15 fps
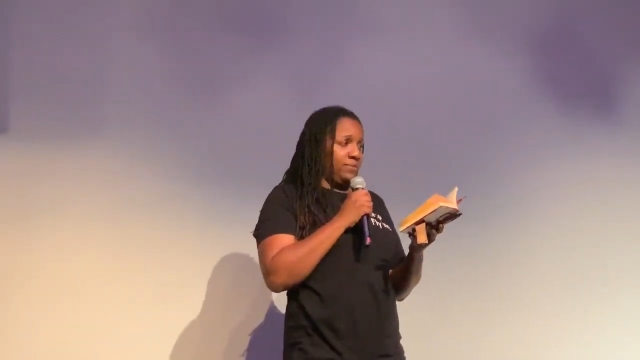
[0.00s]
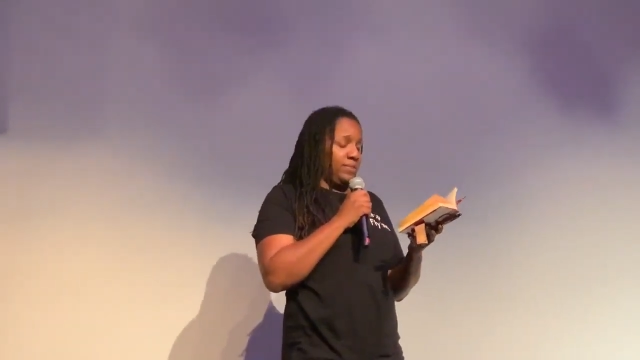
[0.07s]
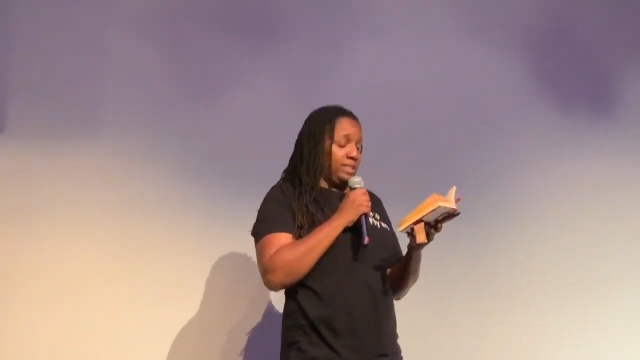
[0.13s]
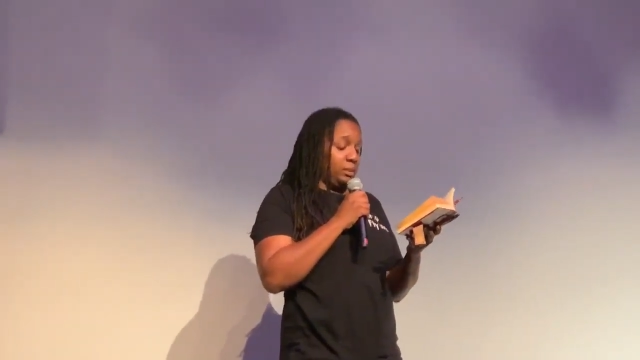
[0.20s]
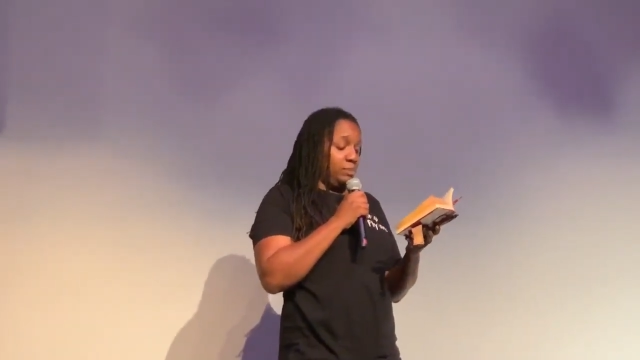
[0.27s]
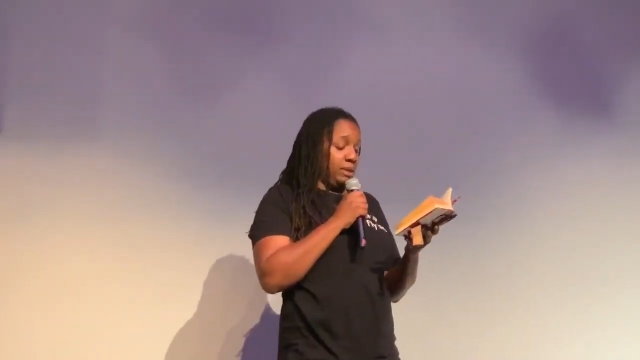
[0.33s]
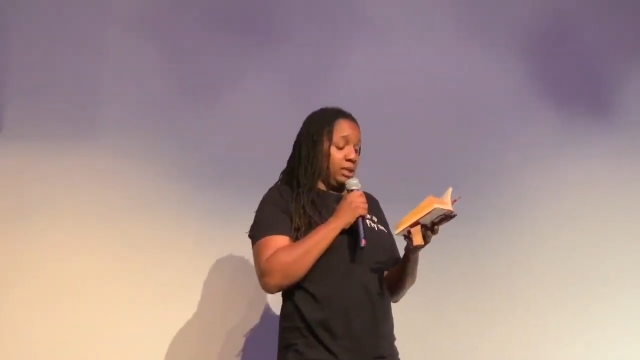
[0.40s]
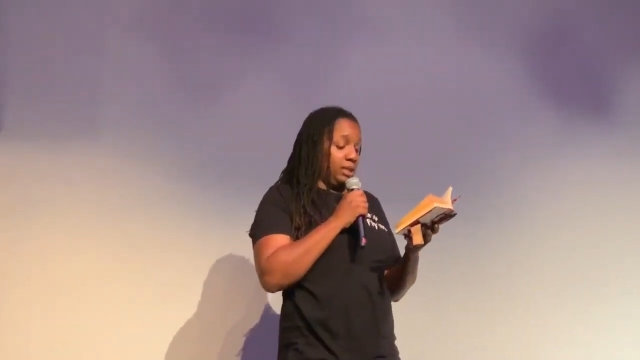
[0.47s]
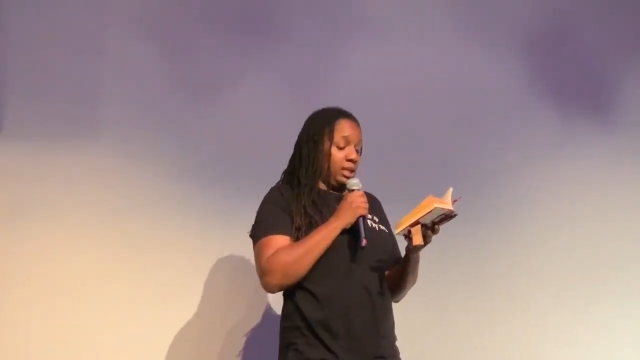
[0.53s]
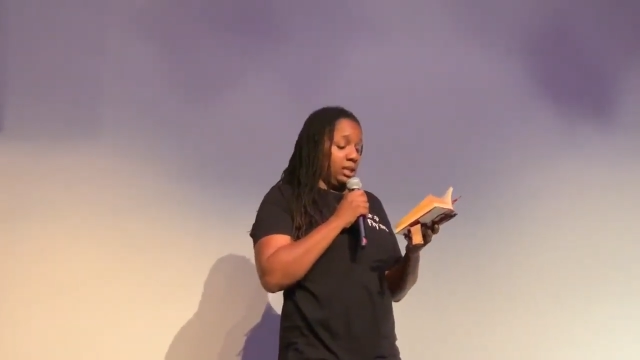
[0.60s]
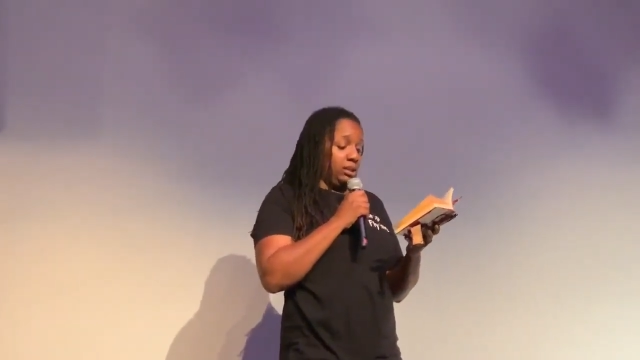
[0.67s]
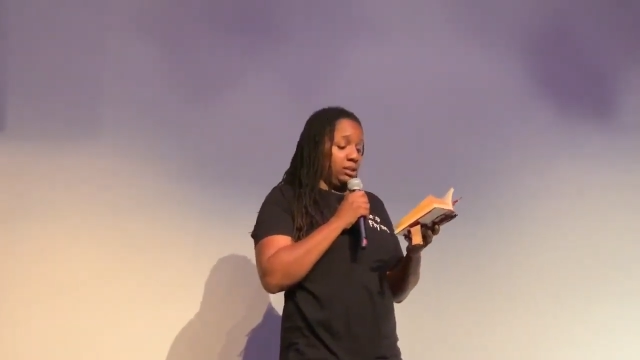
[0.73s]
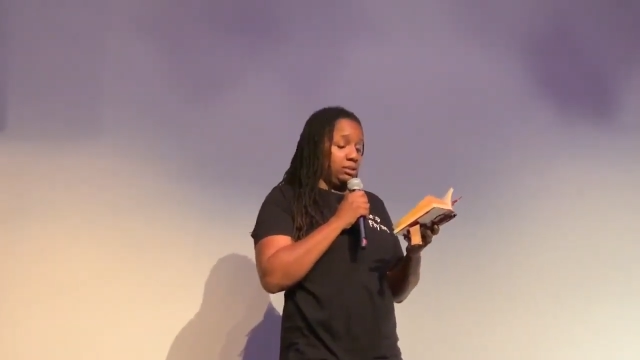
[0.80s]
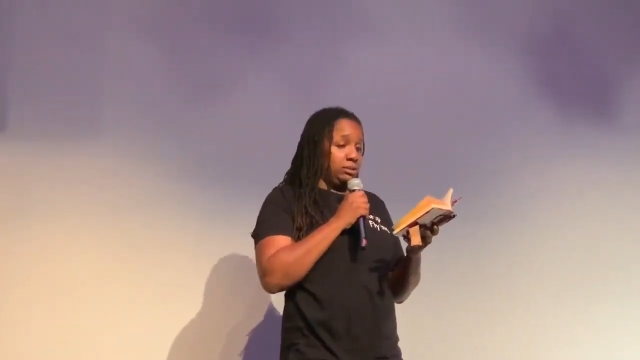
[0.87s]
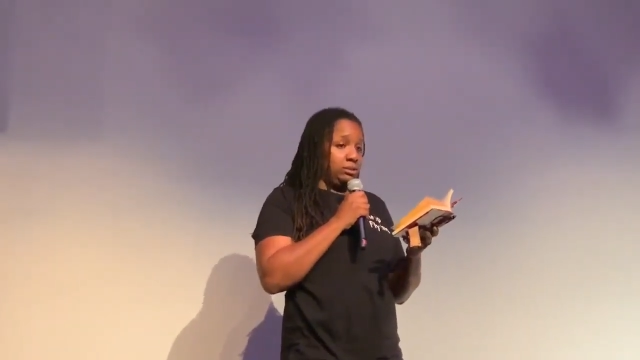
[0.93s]

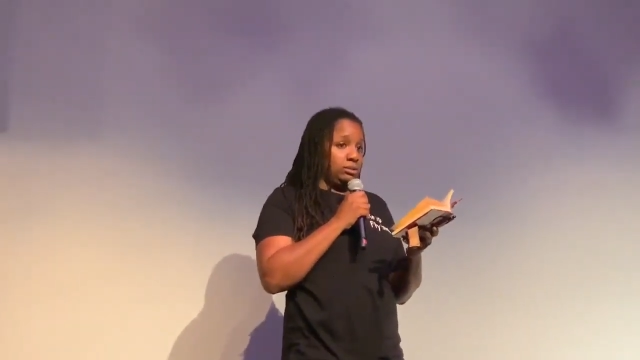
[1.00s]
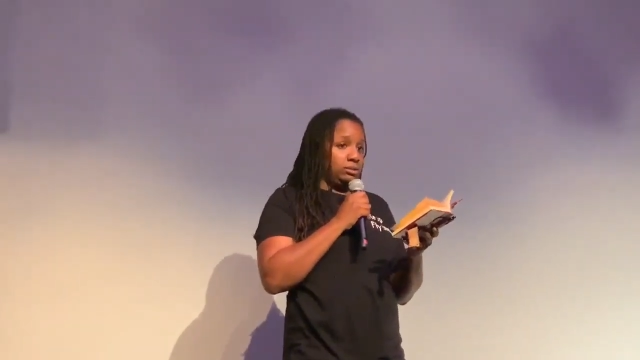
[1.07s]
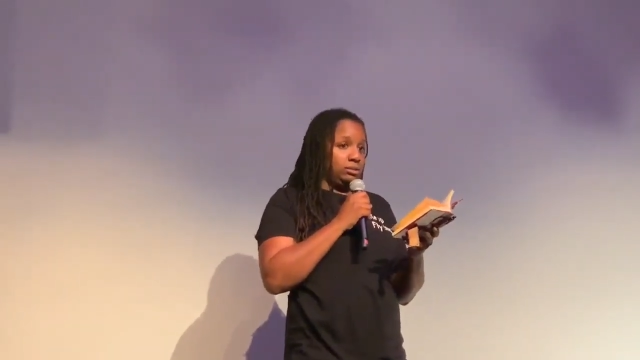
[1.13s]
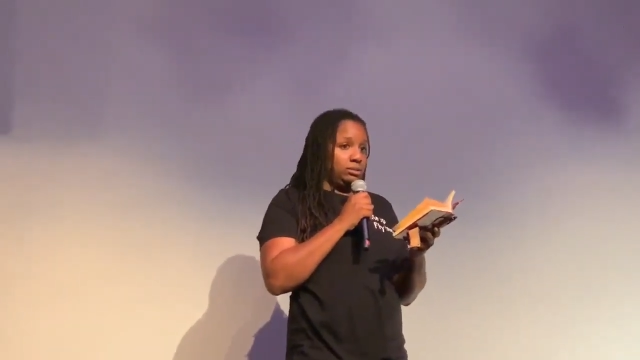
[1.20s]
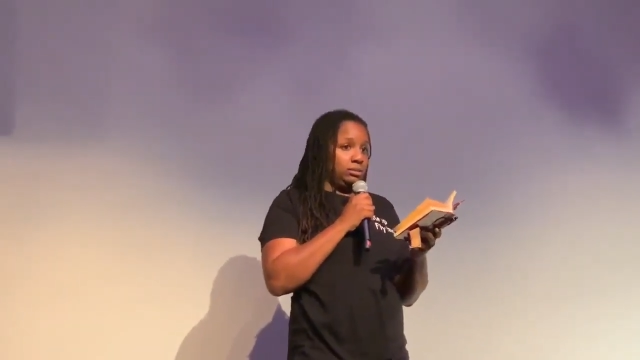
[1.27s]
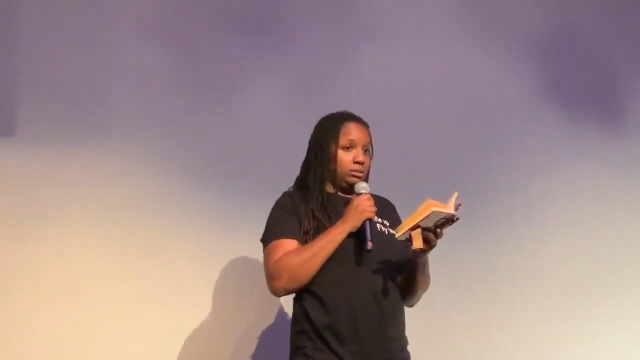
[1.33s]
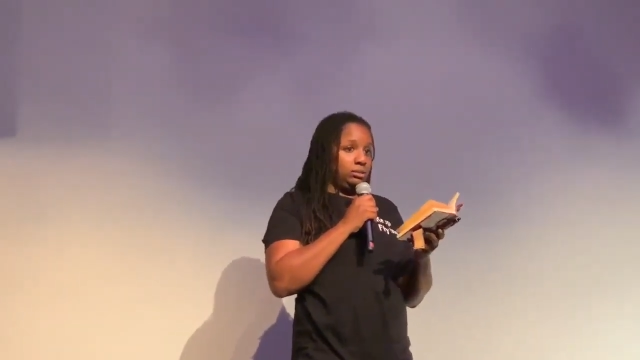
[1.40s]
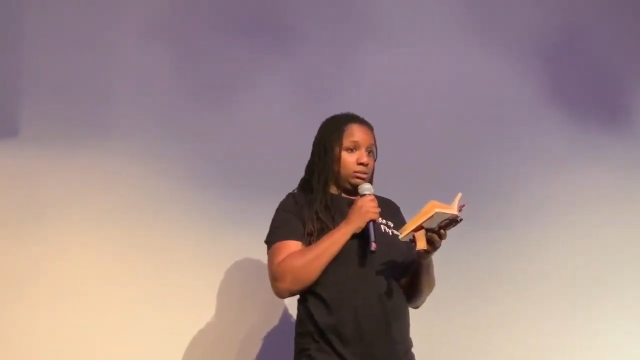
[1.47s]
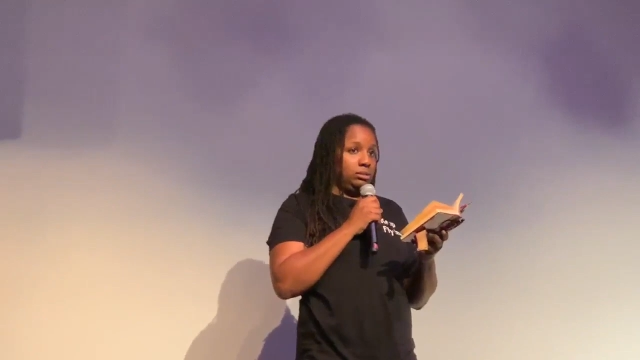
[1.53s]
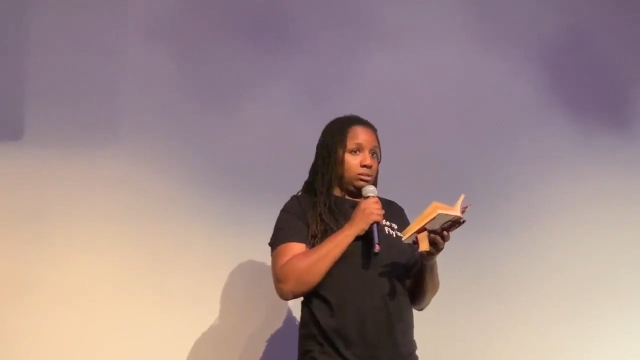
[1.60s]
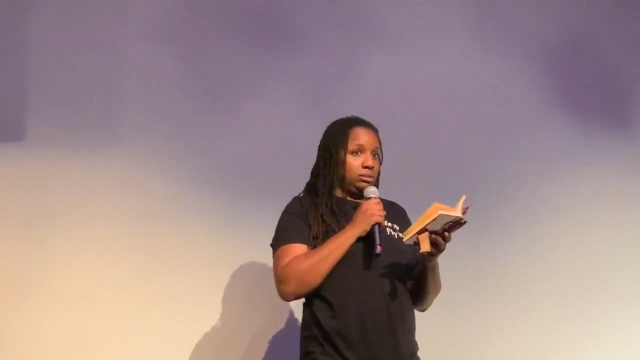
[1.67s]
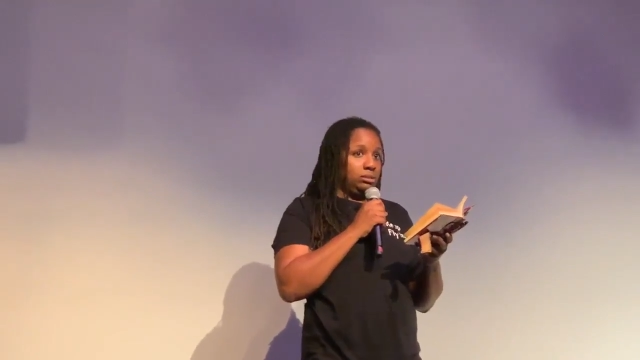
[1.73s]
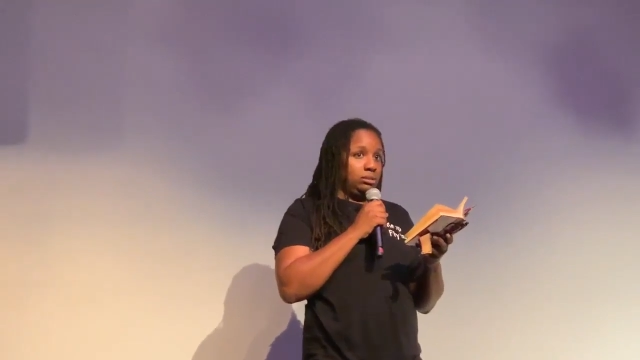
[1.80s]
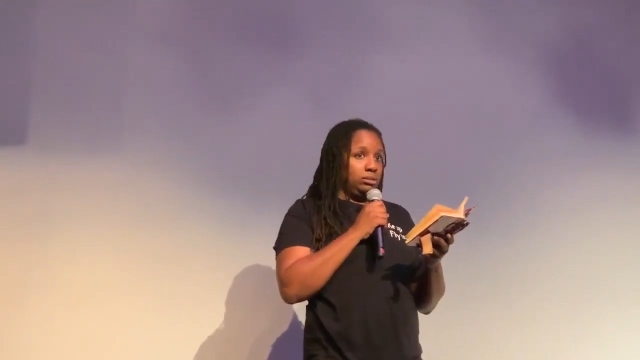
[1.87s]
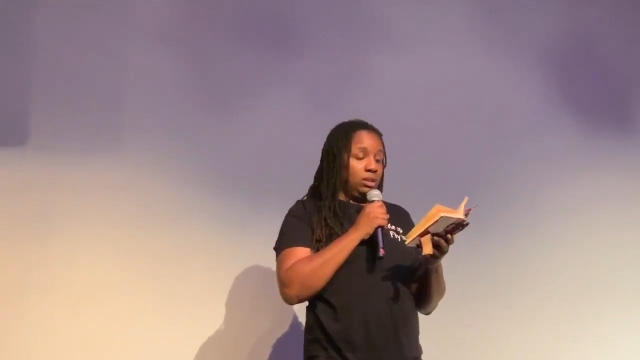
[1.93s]
visibility,
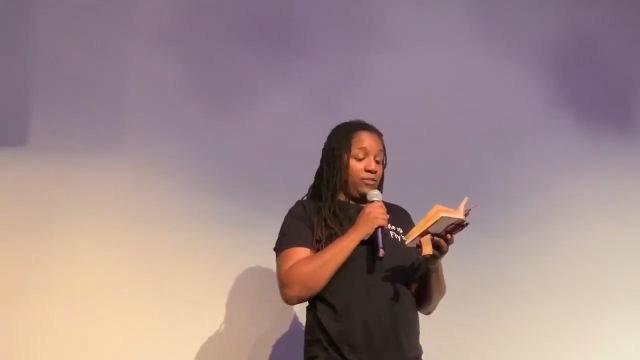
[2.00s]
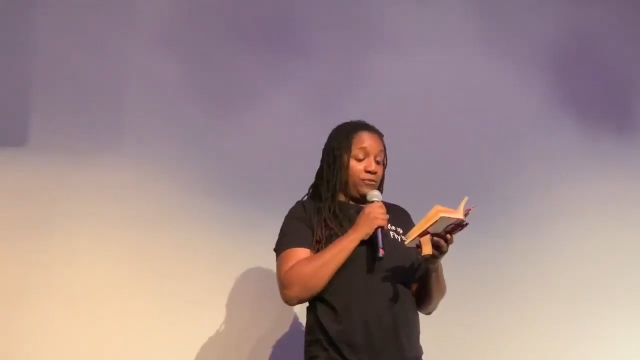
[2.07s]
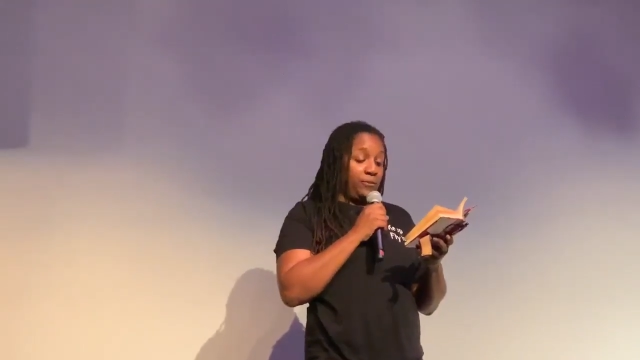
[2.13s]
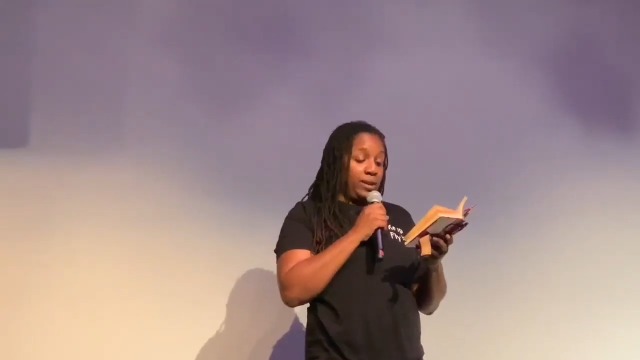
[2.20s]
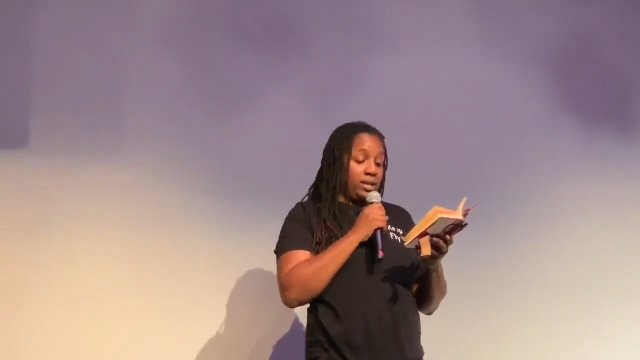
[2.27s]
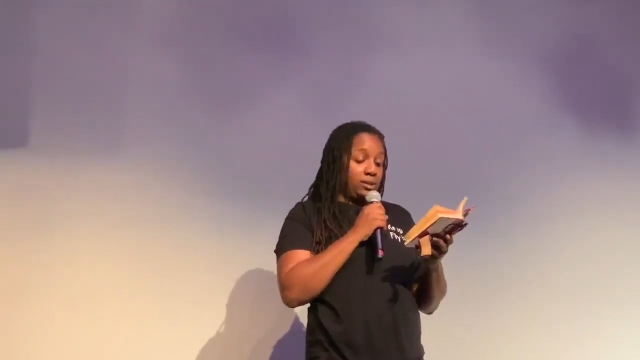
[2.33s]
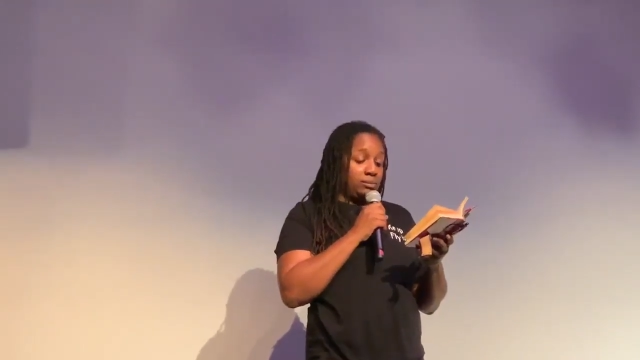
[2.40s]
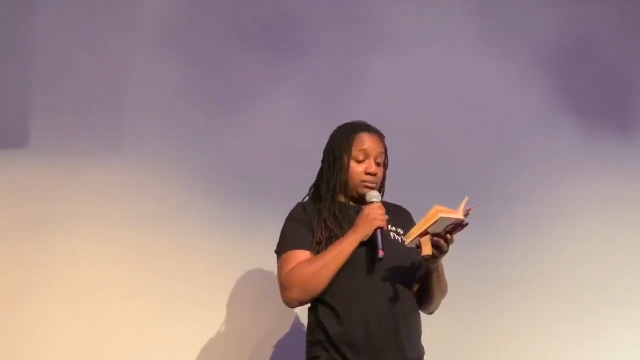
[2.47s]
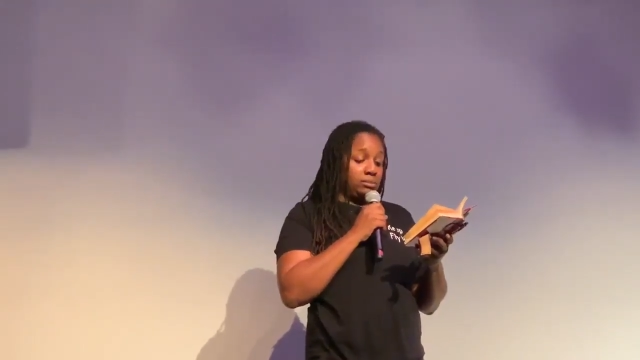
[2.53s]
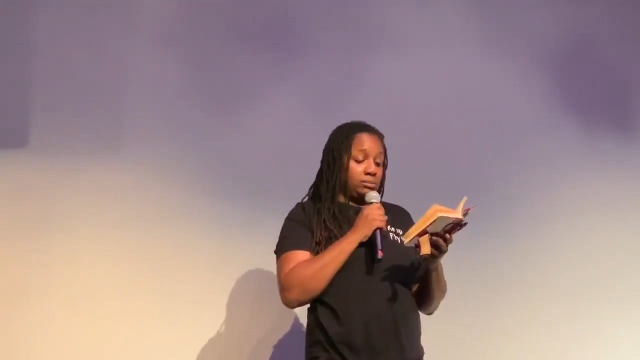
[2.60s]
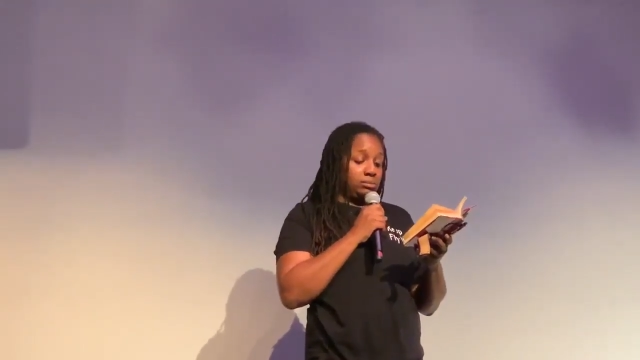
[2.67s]
of freedom.